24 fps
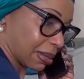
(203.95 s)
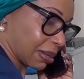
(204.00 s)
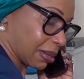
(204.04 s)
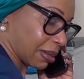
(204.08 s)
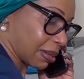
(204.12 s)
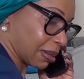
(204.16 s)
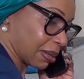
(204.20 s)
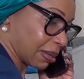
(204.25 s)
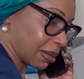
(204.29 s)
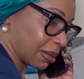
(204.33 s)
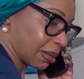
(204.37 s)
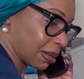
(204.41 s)

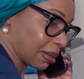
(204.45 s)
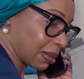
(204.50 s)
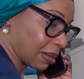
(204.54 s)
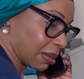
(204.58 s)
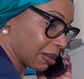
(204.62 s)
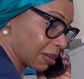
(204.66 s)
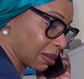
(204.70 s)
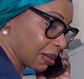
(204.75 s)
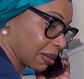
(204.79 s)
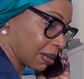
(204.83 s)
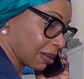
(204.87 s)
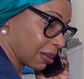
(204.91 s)
from
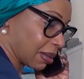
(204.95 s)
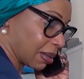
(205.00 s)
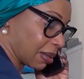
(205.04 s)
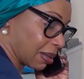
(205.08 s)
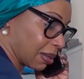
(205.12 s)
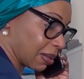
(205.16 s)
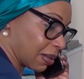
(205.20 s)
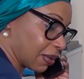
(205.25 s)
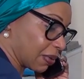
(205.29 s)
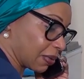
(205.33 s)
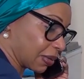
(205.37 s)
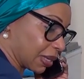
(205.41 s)
home for the
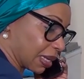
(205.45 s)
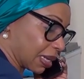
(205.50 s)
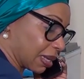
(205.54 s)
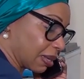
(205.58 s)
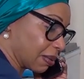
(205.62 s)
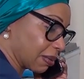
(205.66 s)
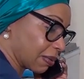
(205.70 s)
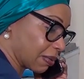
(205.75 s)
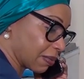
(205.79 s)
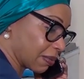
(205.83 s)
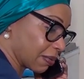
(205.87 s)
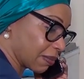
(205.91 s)
past
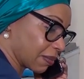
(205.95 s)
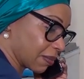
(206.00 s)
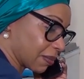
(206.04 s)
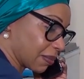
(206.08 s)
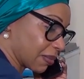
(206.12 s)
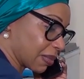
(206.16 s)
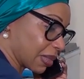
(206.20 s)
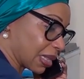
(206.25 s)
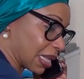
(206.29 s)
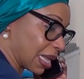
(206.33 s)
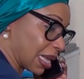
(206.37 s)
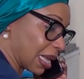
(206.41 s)
couple of weeks,
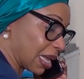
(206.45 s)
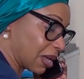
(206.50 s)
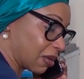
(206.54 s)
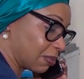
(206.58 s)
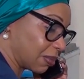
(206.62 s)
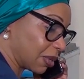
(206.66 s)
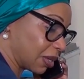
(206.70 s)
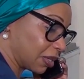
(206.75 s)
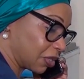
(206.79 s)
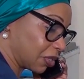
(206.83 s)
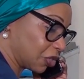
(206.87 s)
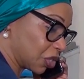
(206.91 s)

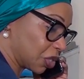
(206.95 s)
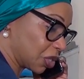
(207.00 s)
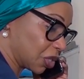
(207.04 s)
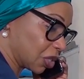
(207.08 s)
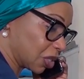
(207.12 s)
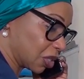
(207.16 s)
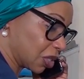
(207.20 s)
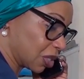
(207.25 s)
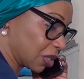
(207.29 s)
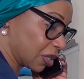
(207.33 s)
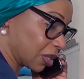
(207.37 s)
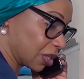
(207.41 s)
but I
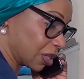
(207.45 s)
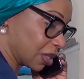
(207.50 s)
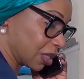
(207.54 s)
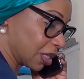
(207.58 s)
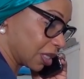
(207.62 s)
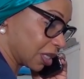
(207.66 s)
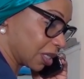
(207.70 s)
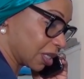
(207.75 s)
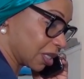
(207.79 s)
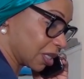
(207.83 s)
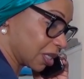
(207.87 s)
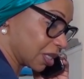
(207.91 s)
wish to
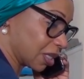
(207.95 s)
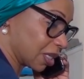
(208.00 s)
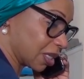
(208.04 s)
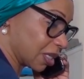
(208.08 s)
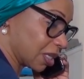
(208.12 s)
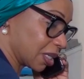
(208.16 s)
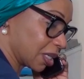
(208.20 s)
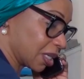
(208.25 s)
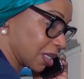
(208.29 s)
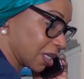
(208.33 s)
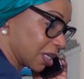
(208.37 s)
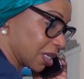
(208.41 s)
assure
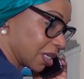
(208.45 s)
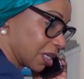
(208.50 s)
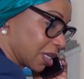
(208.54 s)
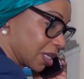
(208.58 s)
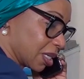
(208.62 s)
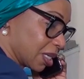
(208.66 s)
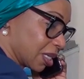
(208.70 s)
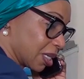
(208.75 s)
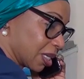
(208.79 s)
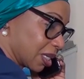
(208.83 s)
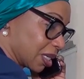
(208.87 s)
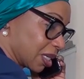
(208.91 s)
you
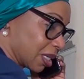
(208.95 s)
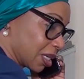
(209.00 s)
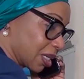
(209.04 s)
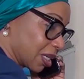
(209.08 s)
that